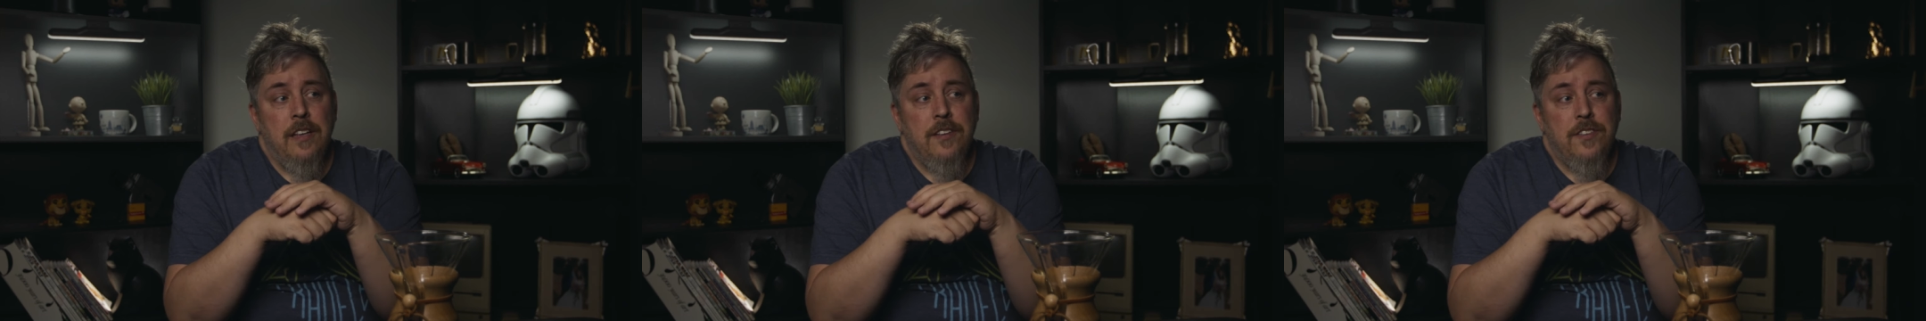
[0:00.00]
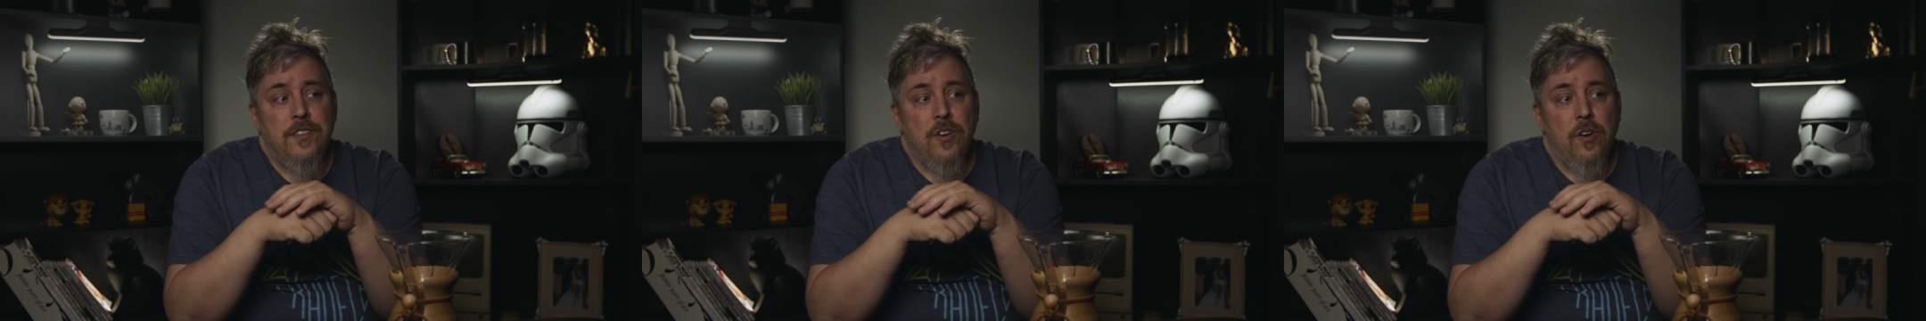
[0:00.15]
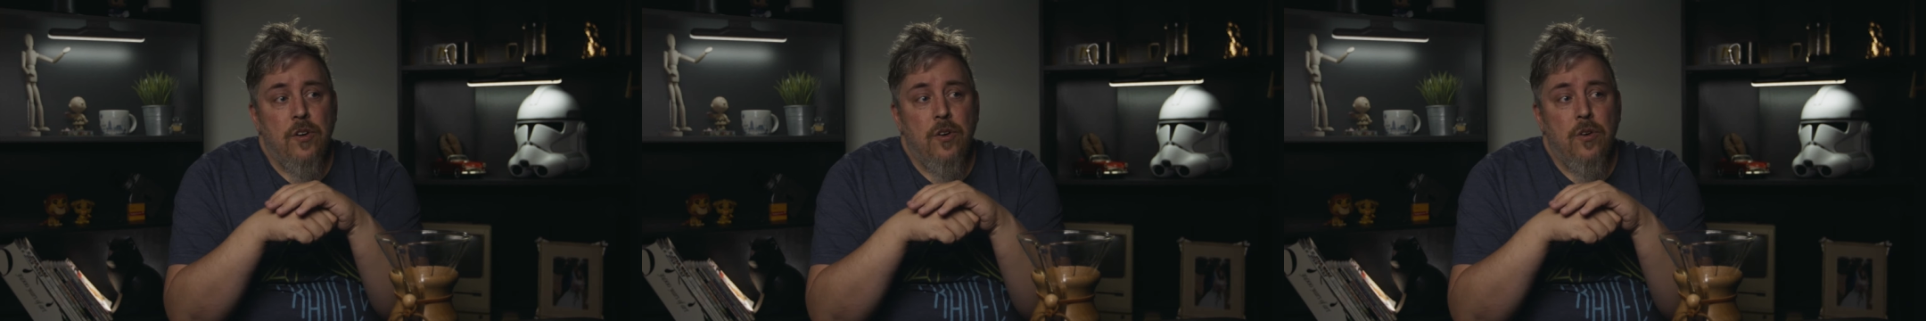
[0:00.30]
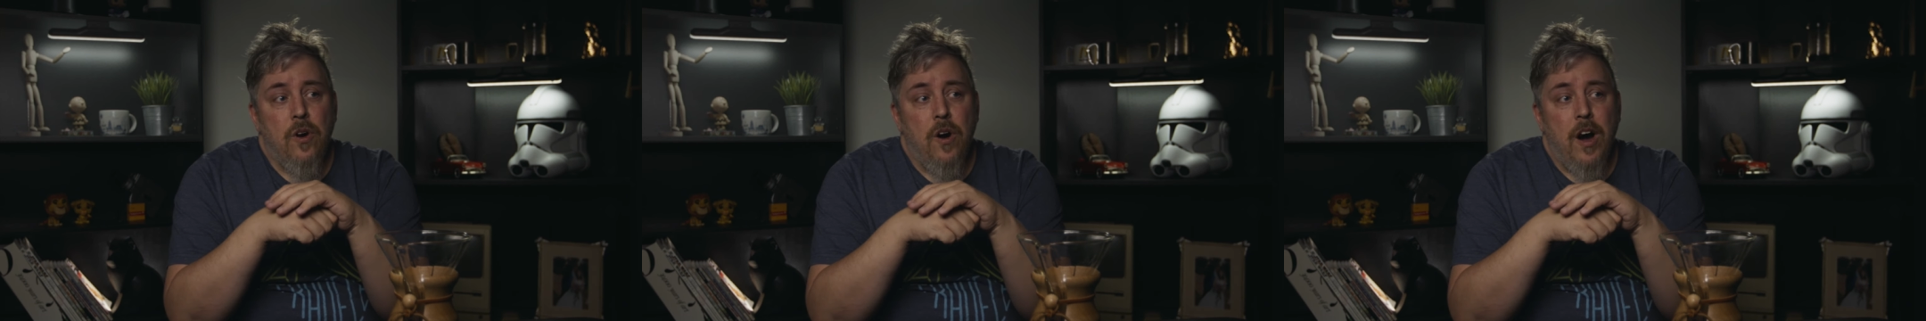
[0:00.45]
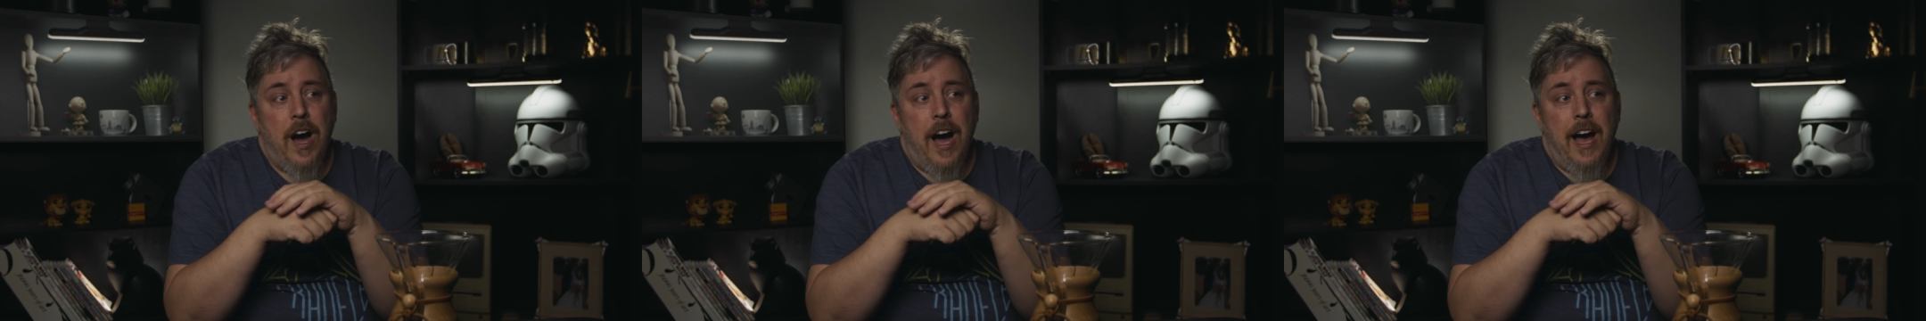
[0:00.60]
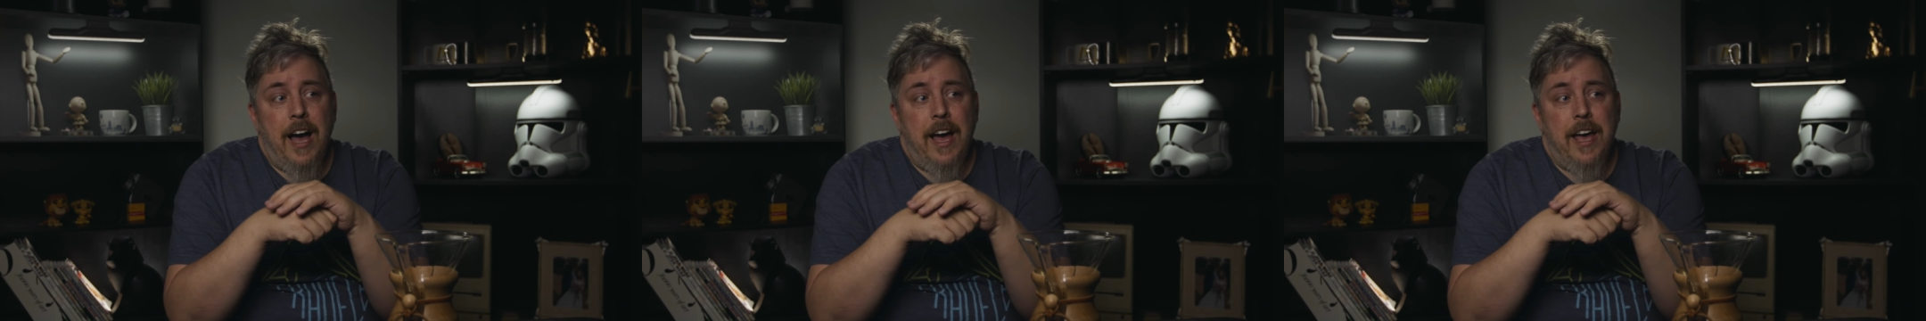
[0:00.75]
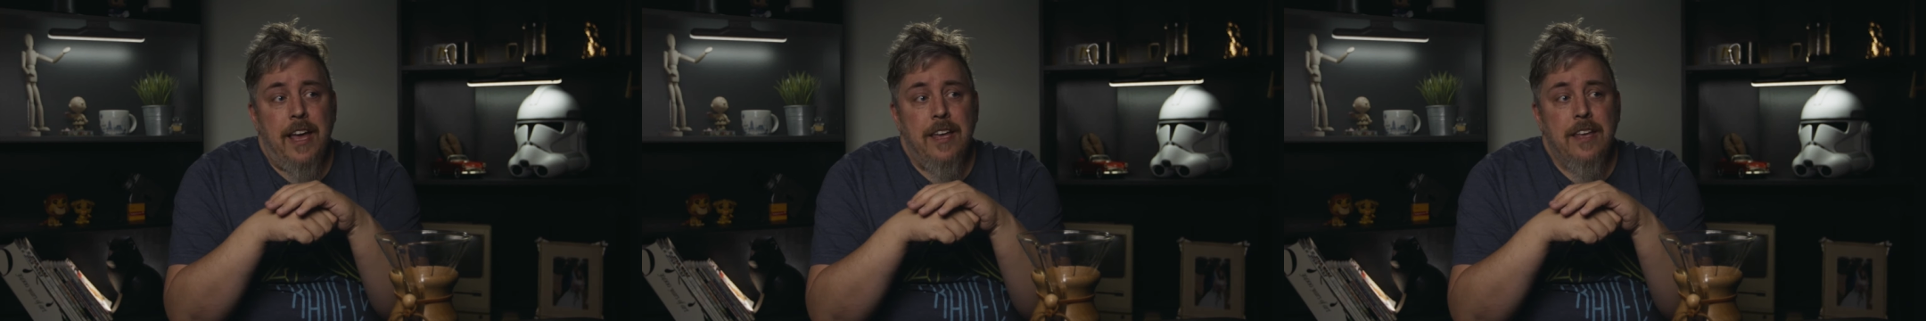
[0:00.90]
So
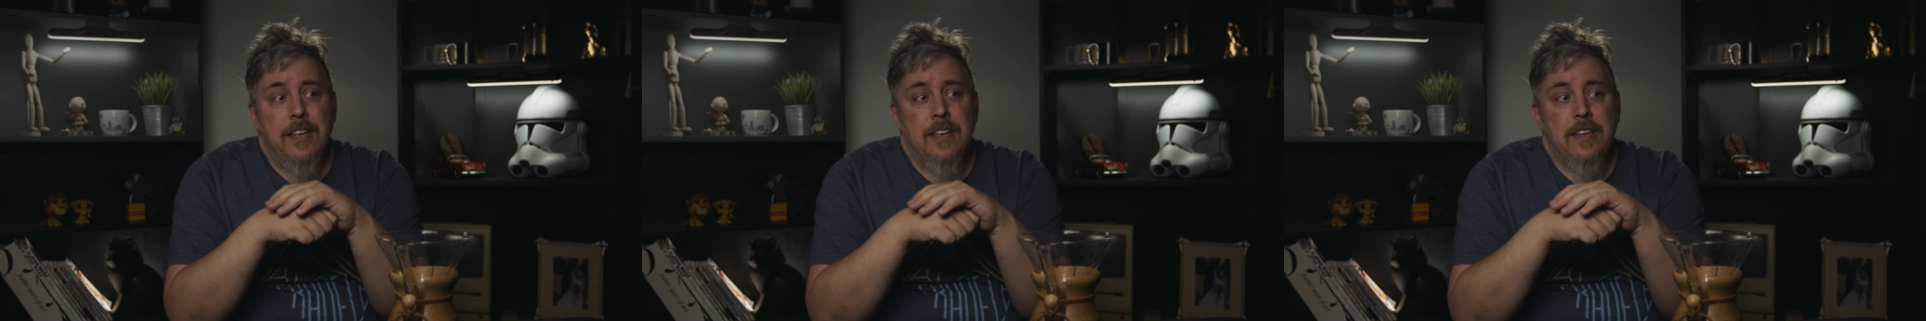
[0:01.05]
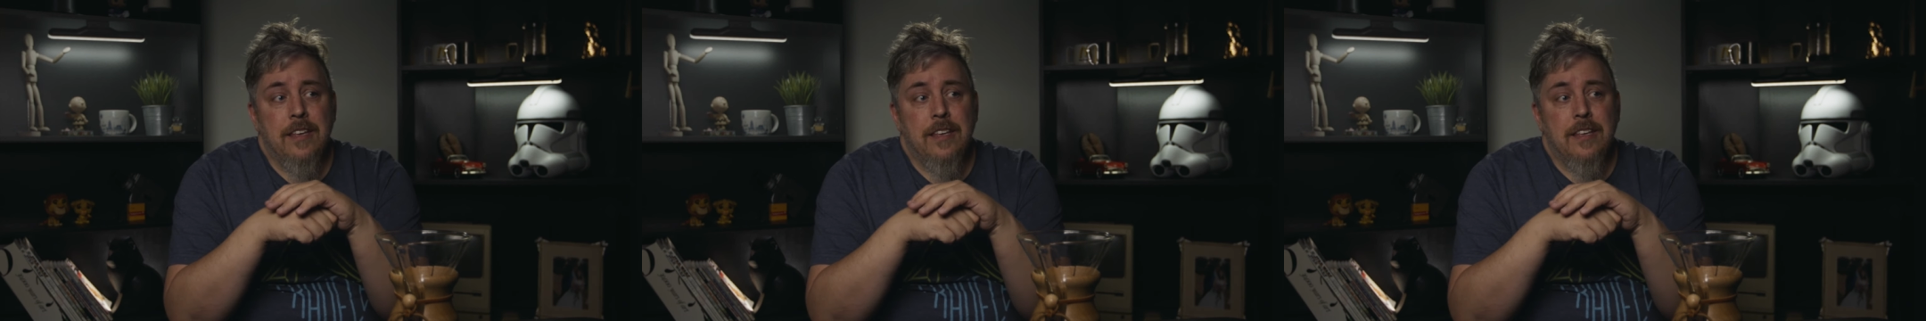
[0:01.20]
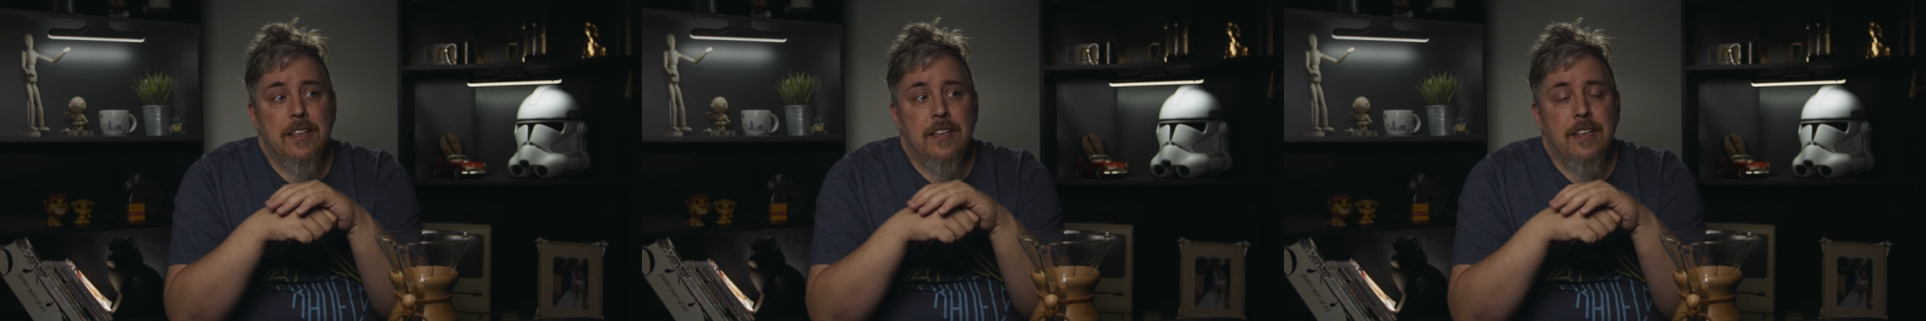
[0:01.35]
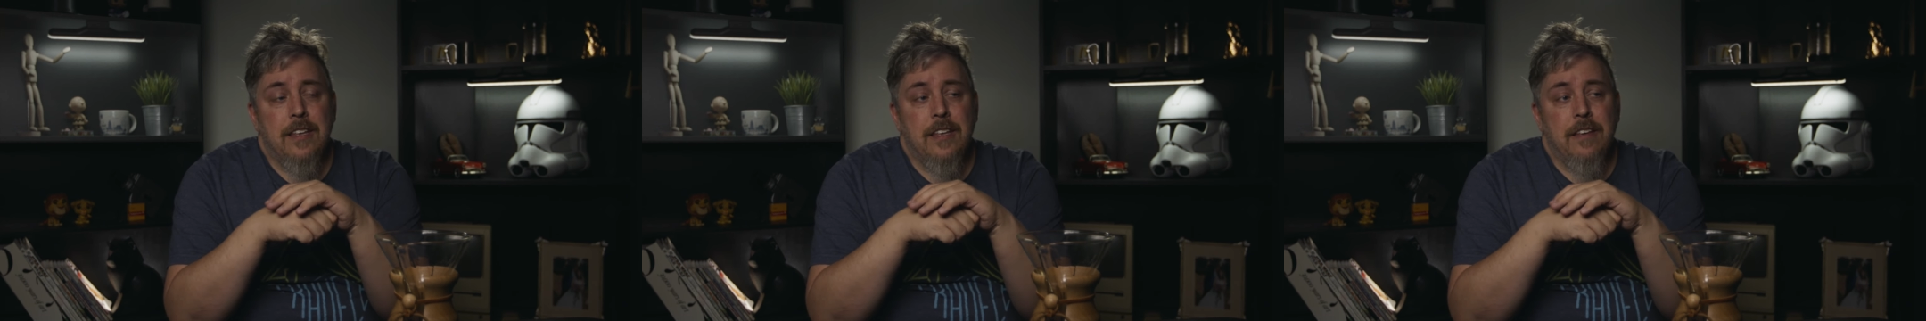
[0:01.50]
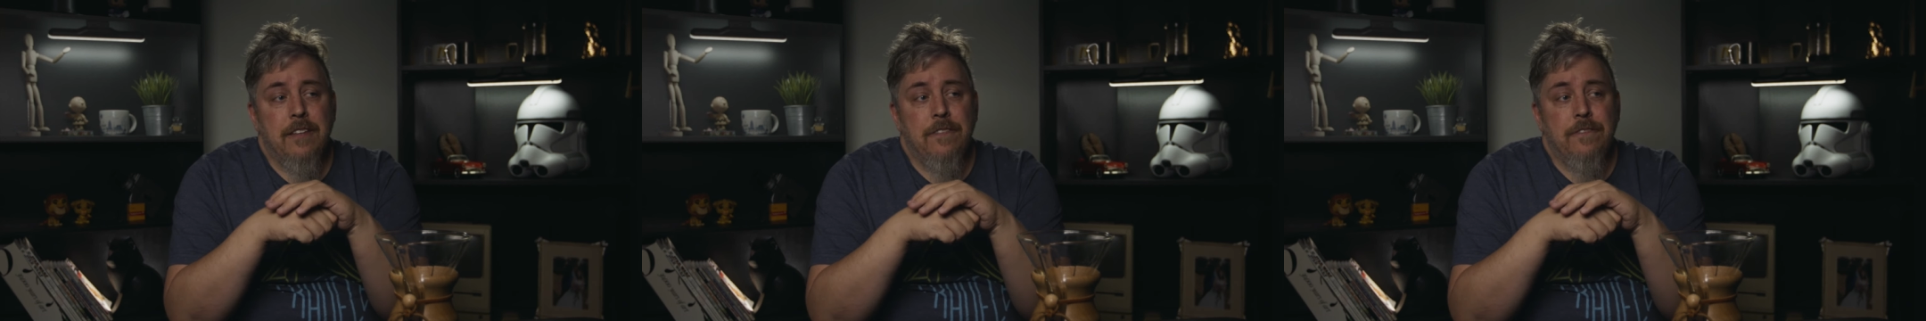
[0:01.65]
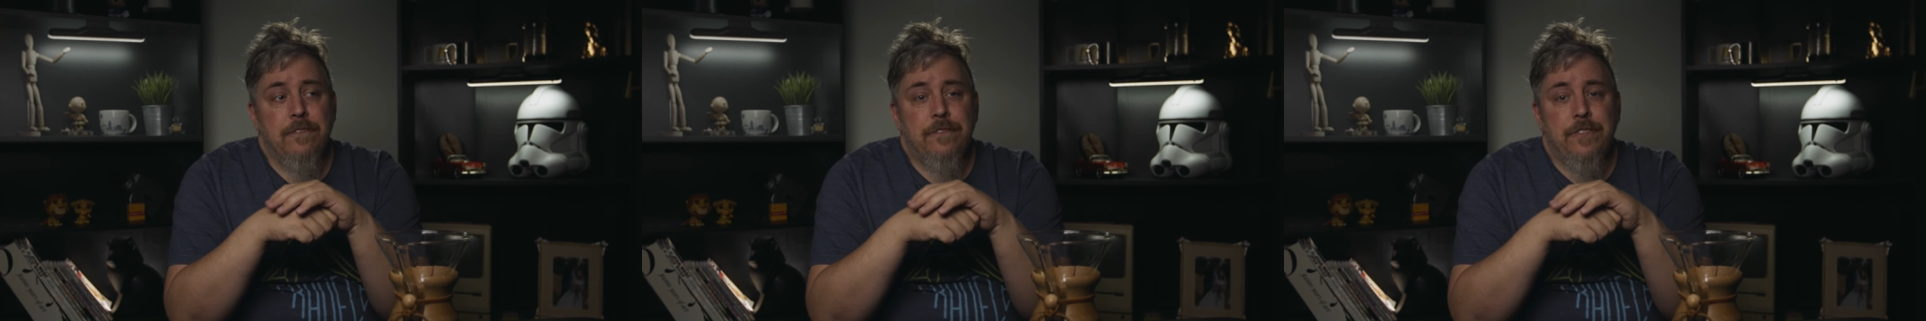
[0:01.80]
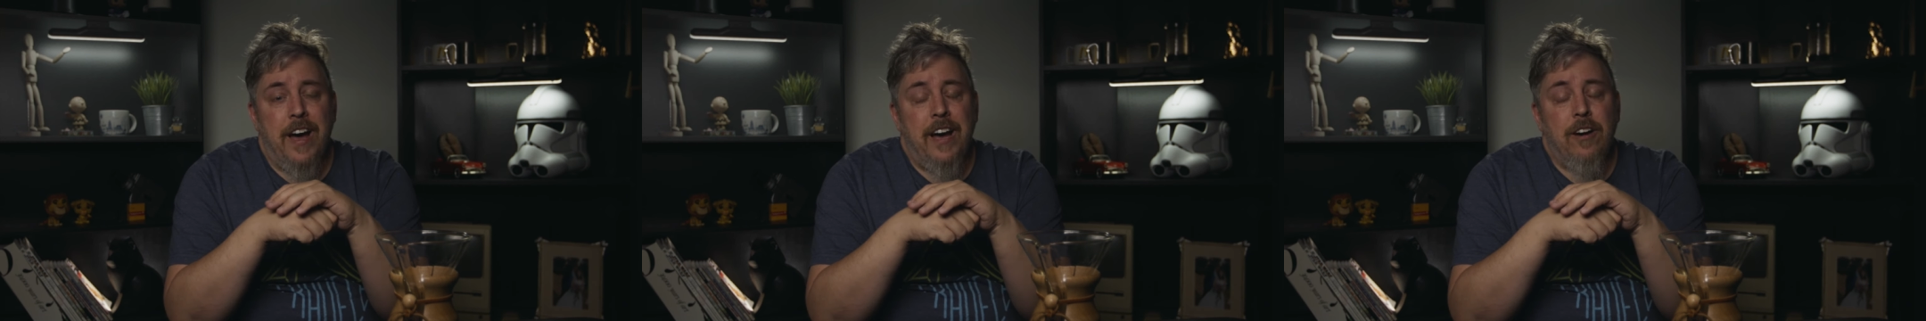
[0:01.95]
I
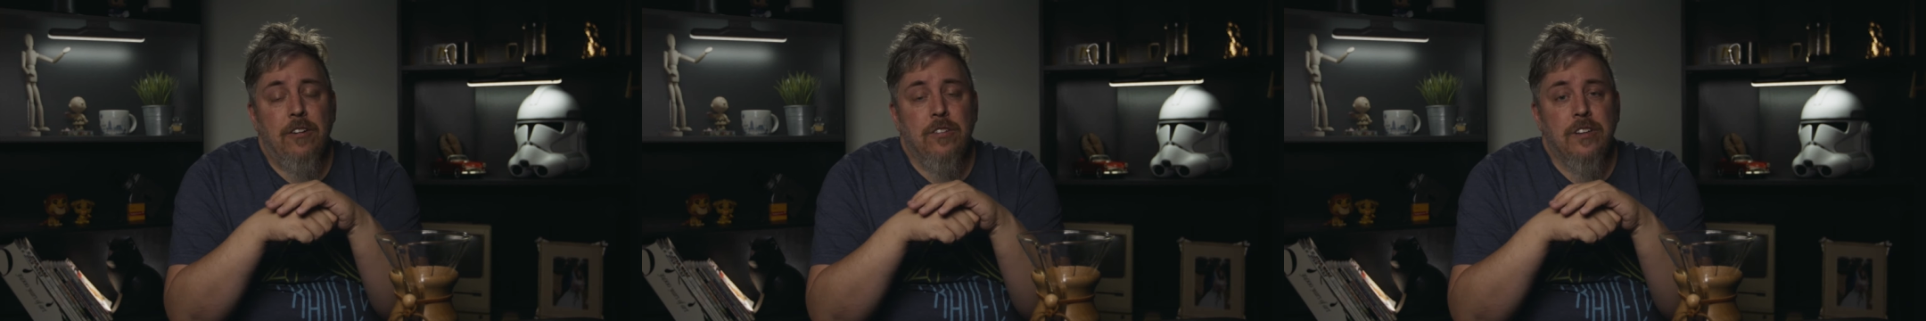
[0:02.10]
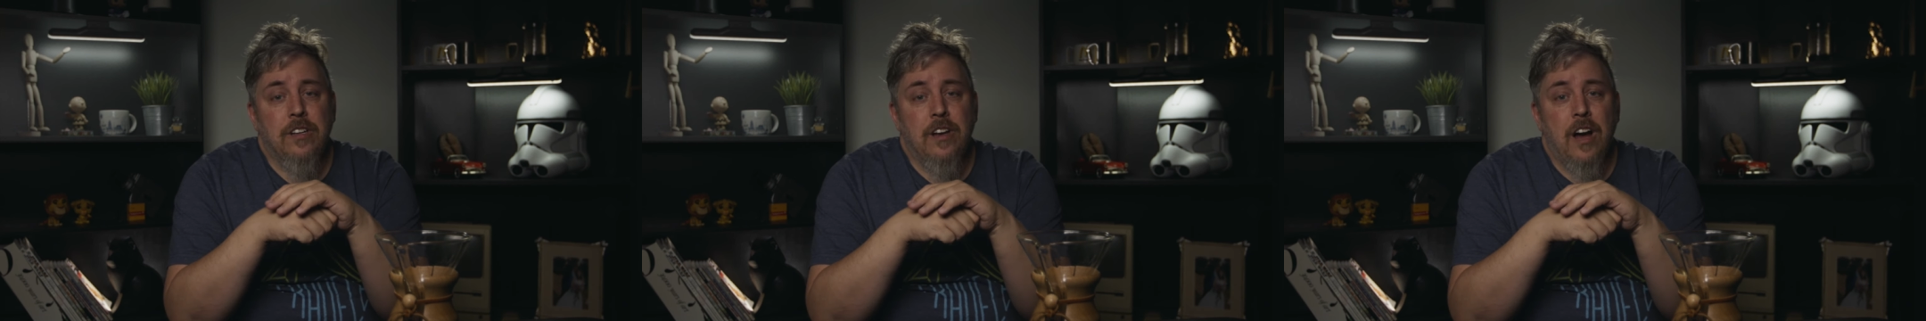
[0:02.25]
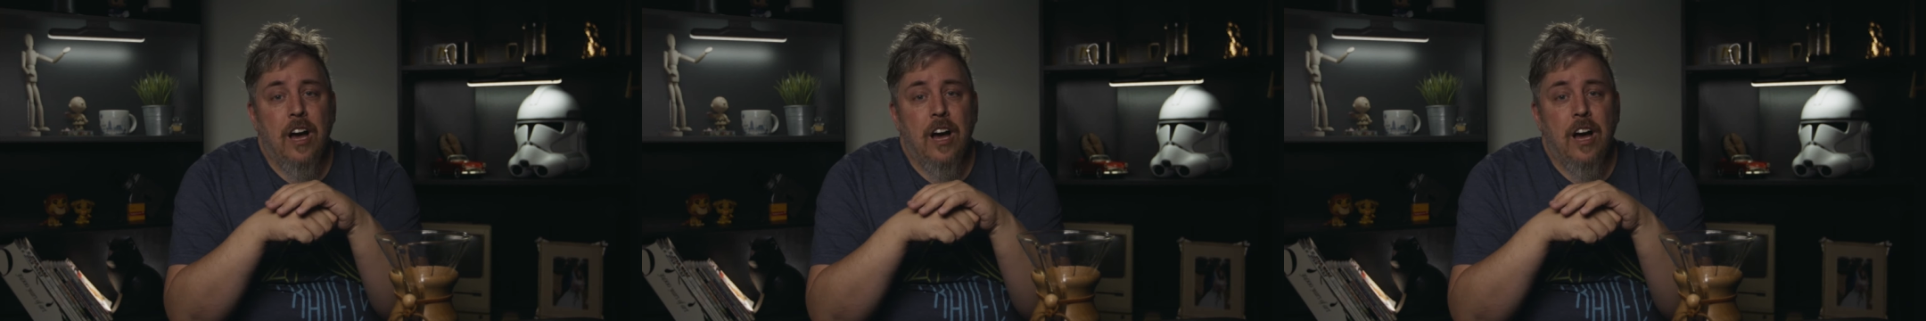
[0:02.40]
found an